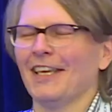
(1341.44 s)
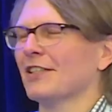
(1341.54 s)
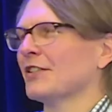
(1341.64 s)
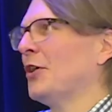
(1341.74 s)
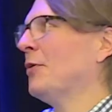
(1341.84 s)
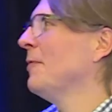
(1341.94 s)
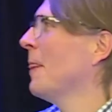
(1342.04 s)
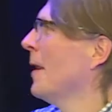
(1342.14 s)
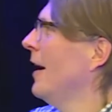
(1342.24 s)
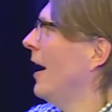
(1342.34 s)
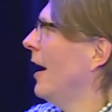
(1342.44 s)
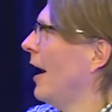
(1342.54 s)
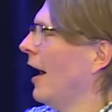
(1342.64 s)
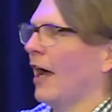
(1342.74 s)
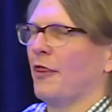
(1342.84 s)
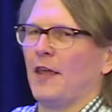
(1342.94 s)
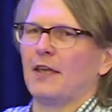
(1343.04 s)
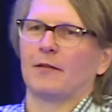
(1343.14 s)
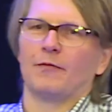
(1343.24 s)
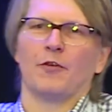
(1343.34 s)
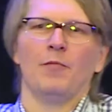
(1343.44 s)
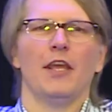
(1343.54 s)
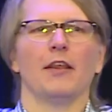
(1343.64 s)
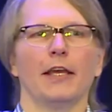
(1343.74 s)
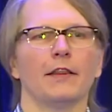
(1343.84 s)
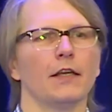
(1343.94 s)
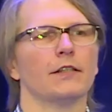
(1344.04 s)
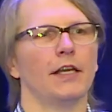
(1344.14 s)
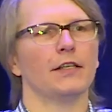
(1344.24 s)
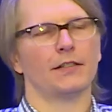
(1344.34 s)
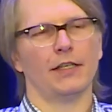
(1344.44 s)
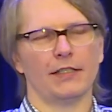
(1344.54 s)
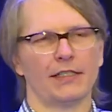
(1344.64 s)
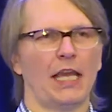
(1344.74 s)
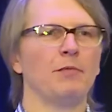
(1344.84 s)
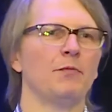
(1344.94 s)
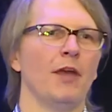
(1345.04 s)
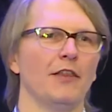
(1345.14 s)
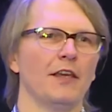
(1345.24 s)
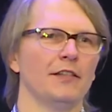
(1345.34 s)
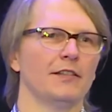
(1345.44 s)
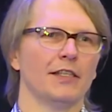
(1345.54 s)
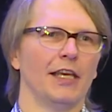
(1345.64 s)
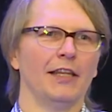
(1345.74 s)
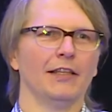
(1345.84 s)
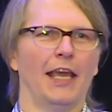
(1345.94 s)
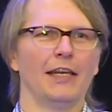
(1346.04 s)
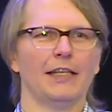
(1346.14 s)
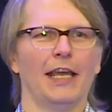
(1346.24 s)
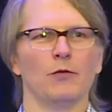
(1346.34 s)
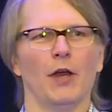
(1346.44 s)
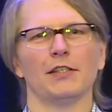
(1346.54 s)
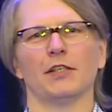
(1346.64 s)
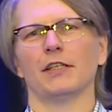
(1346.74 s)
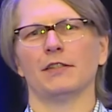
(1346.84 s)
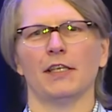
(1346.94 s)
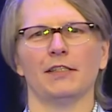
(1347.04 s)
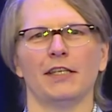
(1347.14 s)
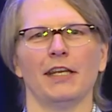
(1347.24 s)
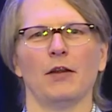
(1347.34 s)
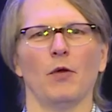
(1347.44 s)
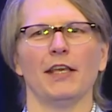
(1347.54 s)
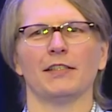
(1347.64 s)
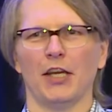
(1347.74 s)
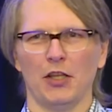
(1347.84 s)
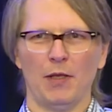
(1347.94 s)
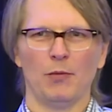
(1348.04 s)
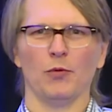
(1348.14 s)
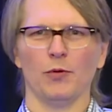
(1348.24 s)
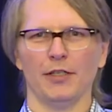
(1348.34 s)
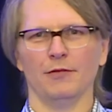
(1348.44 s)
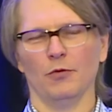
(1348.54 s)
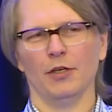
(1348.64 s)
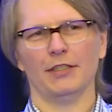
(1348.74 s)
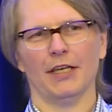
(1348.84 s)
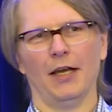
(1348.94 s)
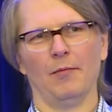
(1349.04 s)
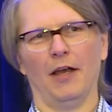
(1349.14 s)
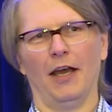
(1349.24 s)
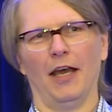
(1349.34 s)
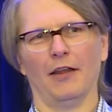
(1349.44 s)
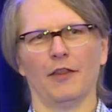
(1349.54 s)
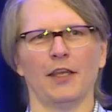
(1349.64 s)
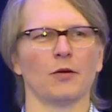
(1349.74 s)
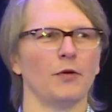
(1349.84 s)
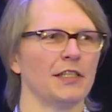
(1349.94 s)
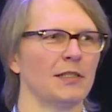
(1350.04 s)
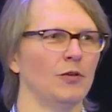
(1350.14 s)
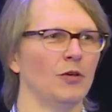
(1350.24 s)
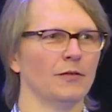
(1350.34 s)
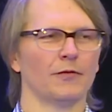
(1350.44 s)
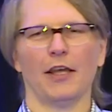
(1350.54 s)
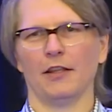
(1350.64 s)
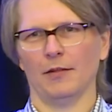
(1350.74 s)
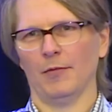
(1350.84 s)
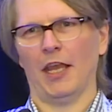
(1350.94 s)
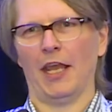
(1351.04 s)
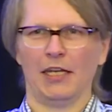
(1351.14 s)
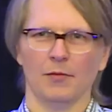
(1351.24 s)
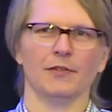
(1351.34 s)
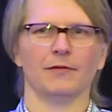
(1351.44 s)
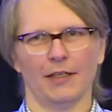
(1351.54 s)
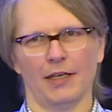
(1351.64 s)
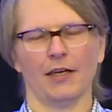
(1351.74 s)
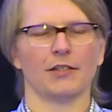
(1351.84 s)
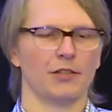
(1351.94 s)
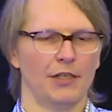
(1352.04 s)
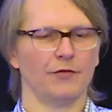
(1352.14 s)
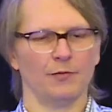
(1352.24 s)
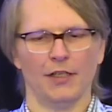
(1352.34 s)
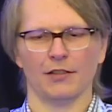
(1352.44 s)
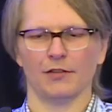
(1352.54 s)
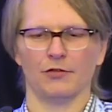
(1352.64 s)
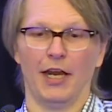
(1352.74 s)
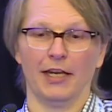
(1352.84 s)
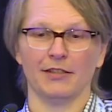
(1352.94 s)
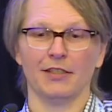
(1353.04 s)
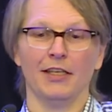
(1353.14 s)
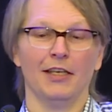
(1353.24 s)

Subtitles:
so I think for me, like there's accepted methods and ways that are consistent and ways that other people would think are reasonable, rather than me handing them a character sheet from Dungeons and Dragons.